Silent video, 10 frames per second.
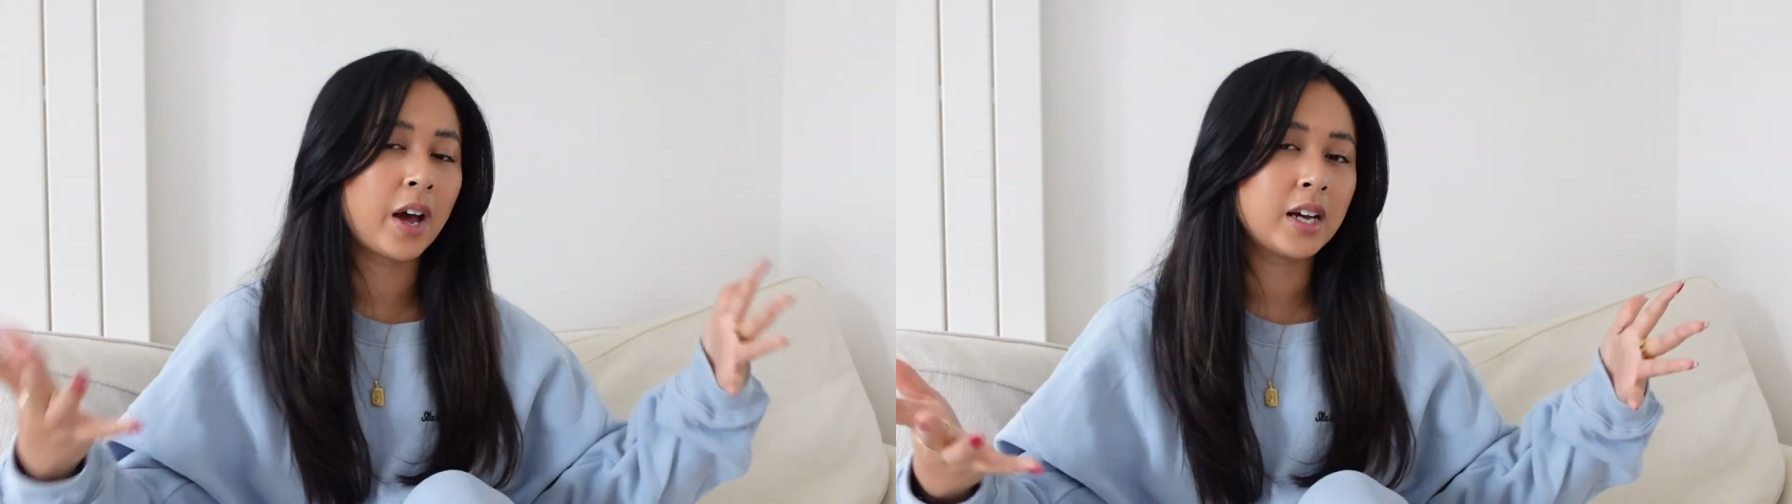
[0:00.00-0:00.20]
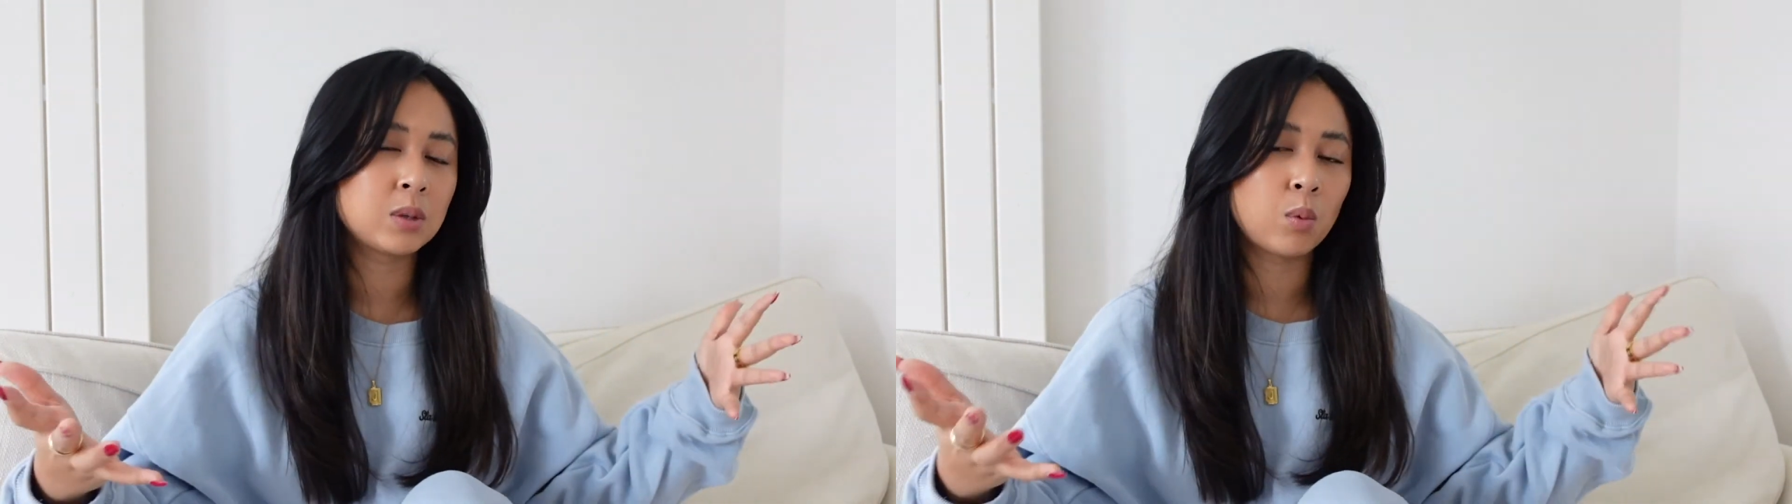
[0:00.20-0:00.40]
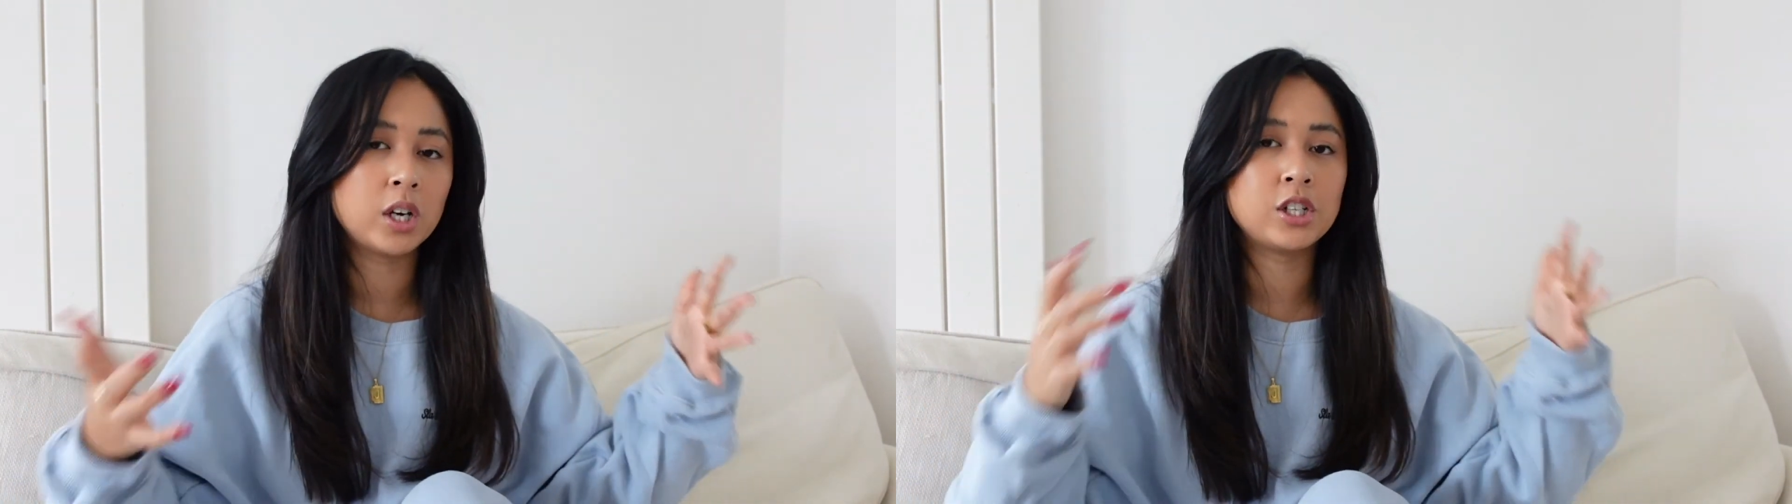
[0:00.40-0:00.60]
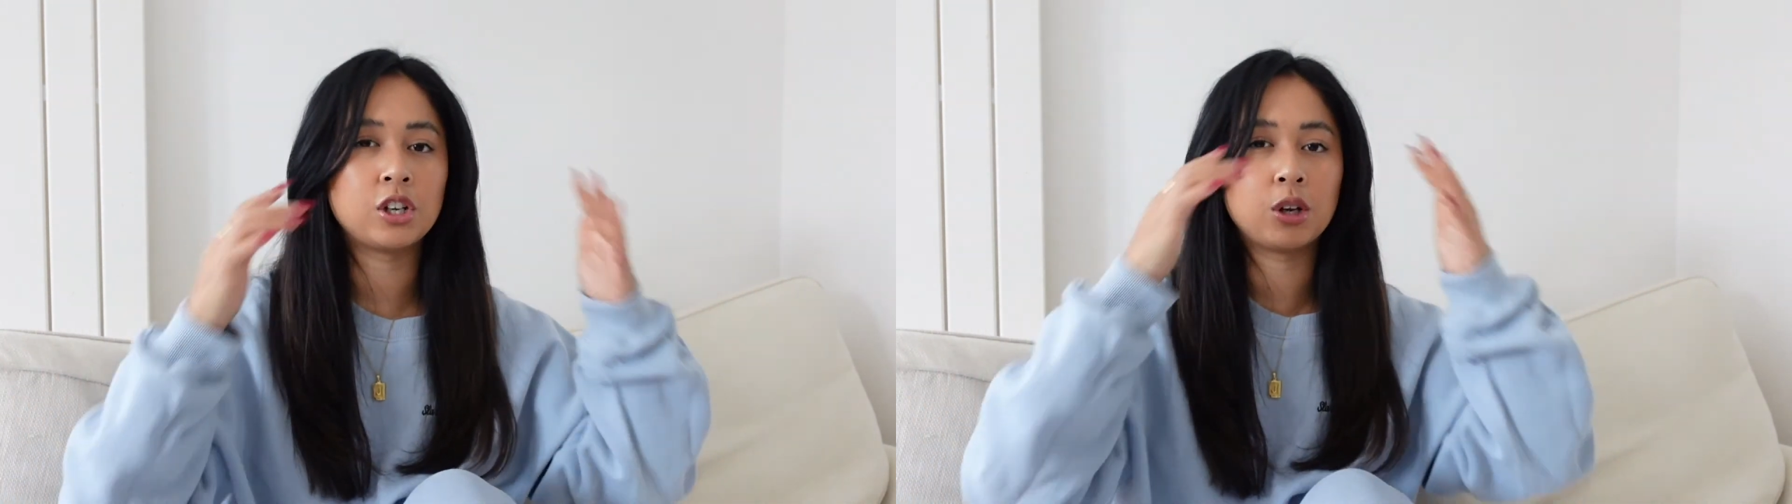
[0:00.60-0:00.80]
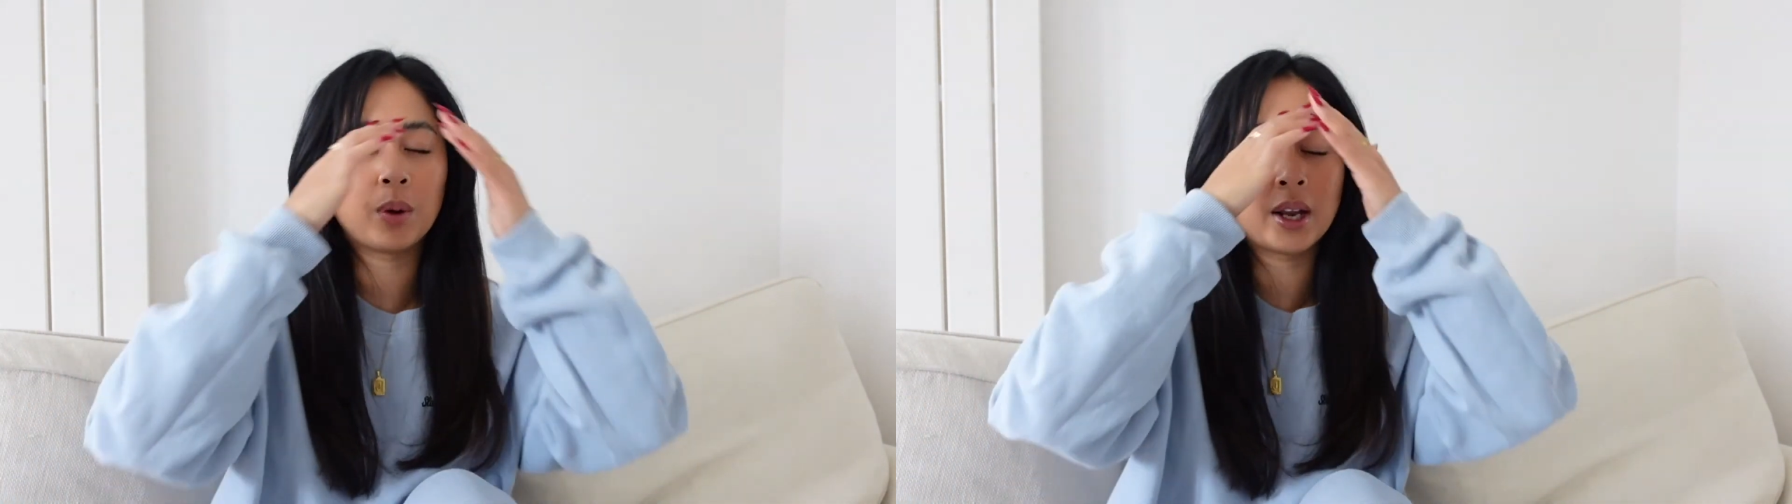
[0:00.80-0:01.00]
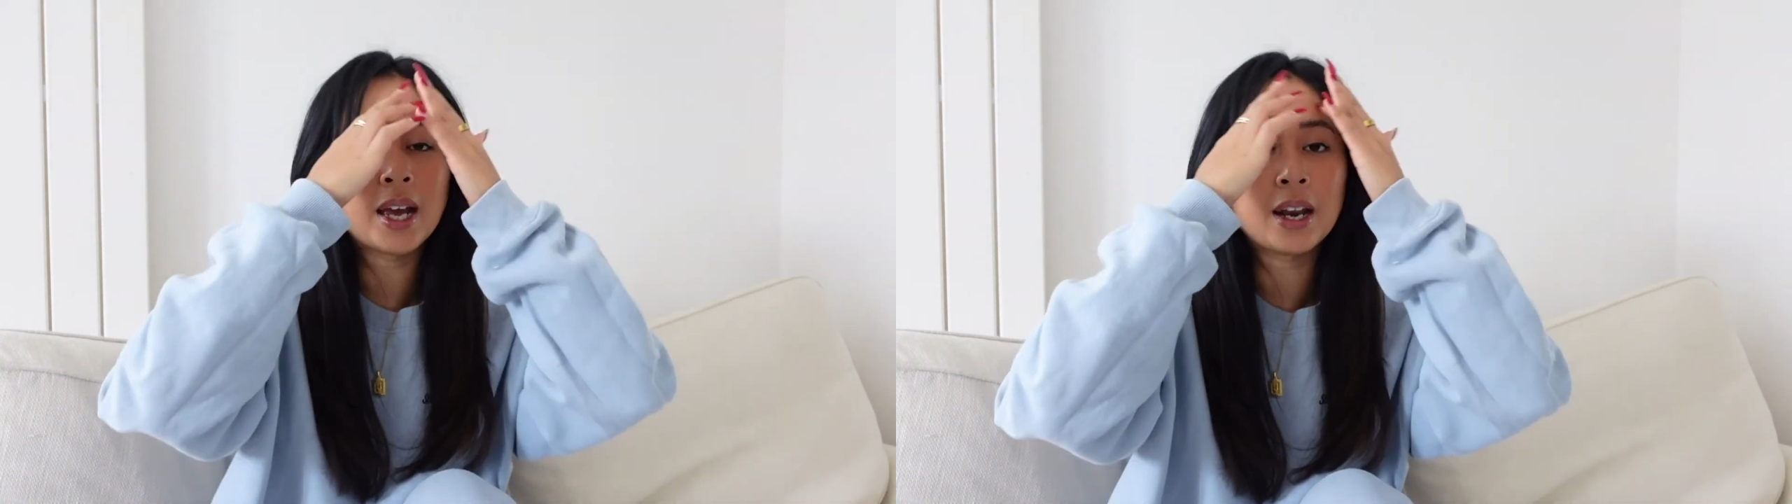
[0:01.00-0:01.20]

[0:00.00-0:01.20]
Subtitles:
that is what I do when I